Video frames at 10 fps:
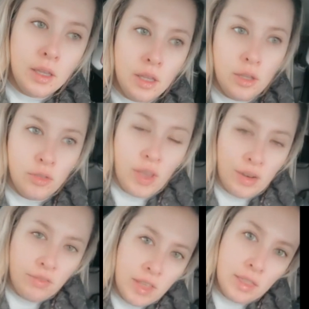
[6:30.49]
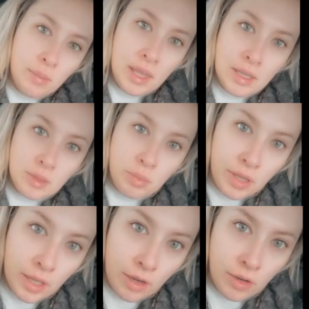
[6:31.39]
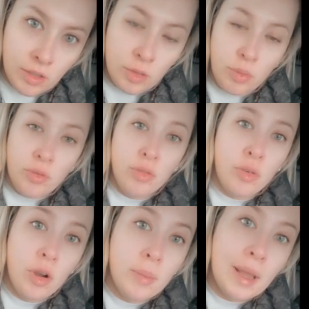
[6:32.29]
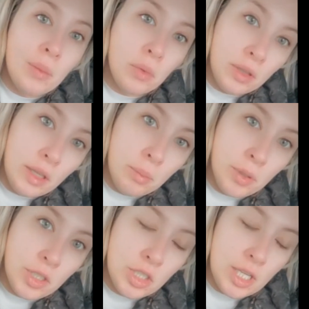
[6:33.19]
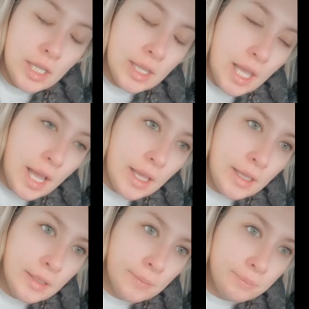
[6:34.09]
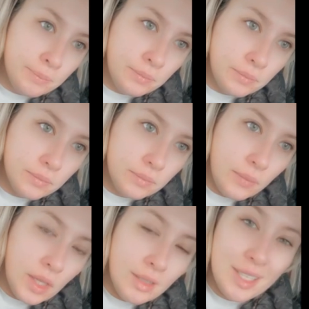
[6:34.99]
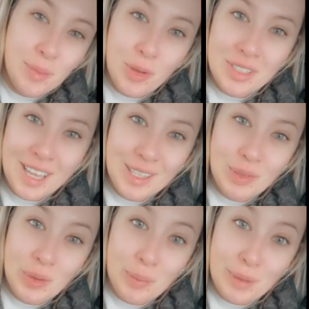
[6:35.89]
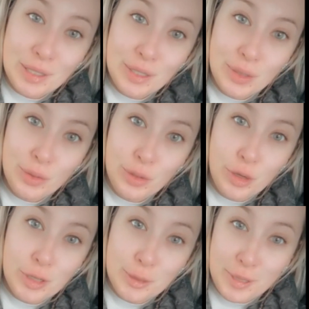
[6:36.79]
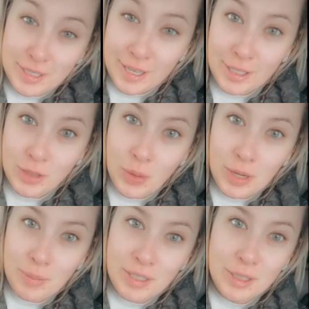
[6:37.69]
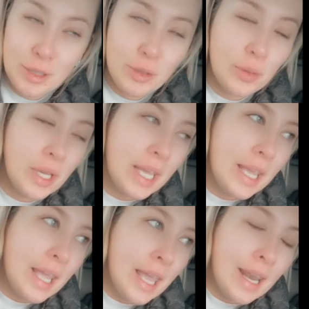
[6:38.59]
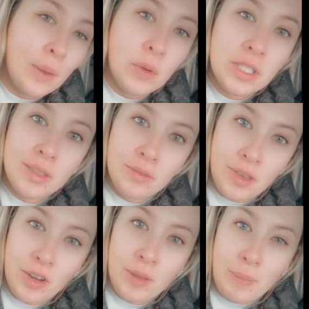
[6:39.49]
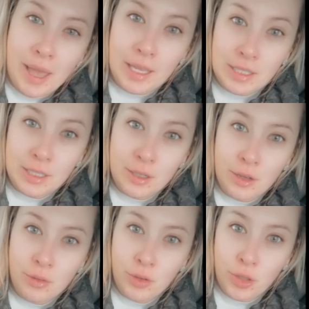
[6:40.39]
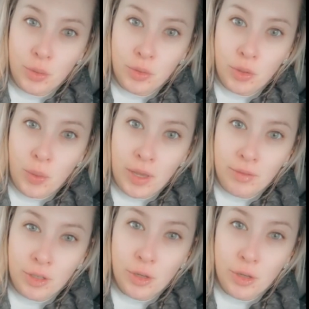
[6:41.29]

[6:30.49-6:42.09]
You've had faith in me as a player and to perform, and I really appreciate that, and Team USA is going to miss you, USBC is going to miss you, and I wish the very best for you and your wife in your